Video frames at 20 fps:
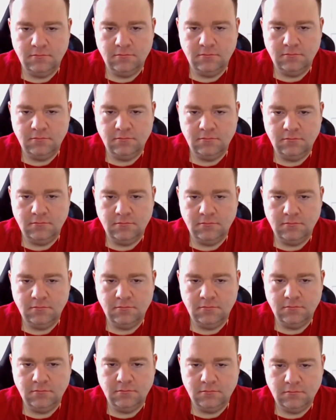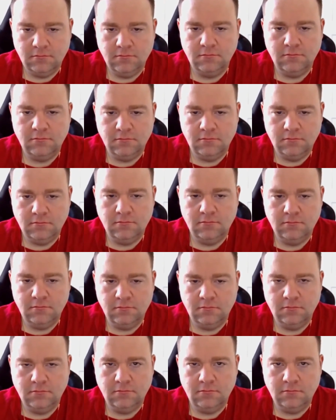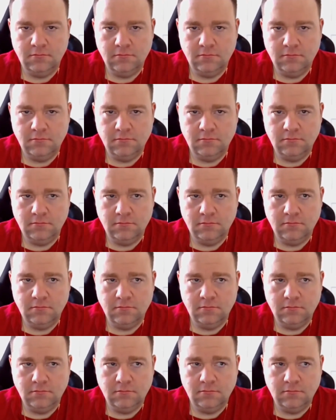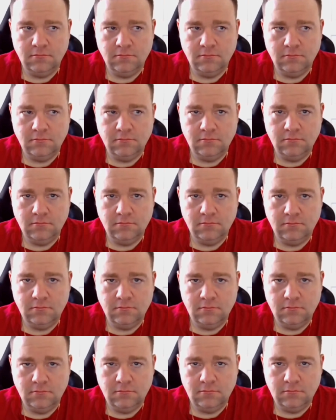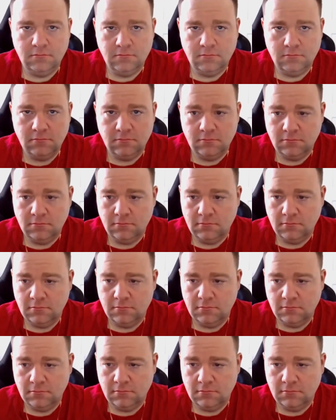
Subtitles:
(not speaking)